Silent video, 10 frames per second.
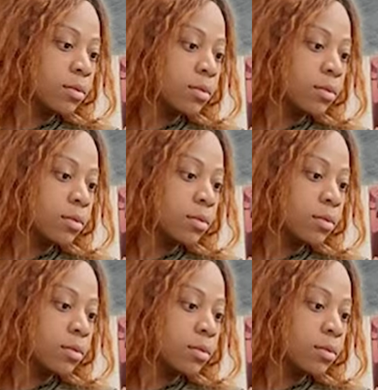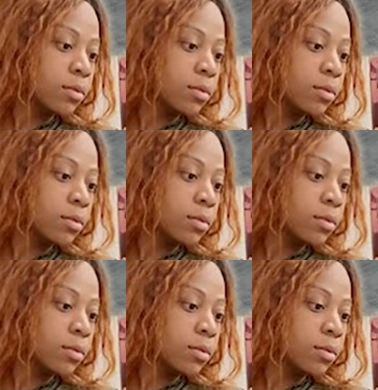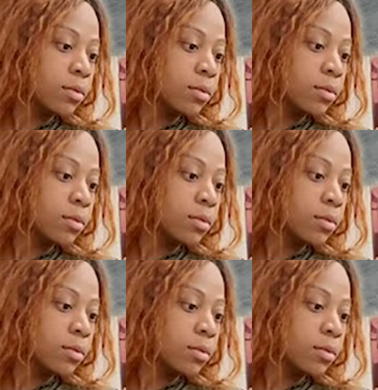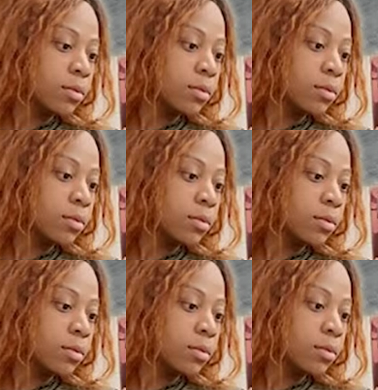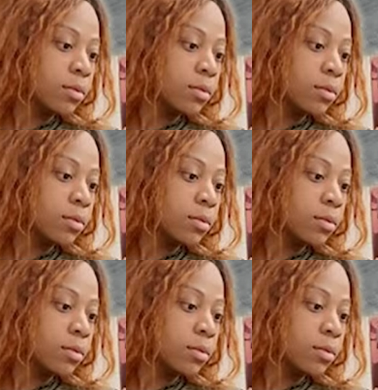This person isn't speaking.